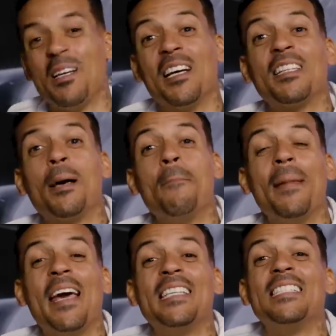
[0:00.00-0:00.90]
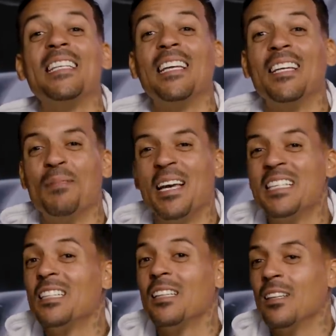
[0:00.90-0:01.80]
We got the amazing,
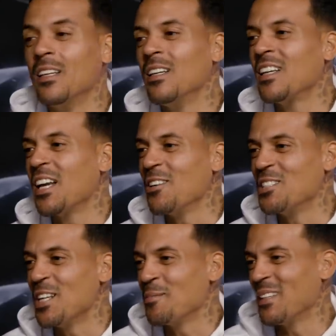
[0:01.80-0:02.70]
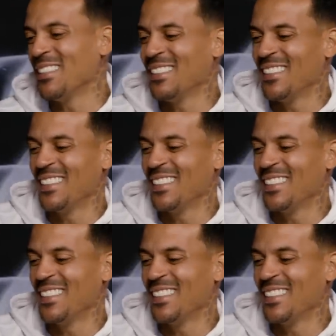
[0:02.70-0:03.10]
amazing Cari Champion.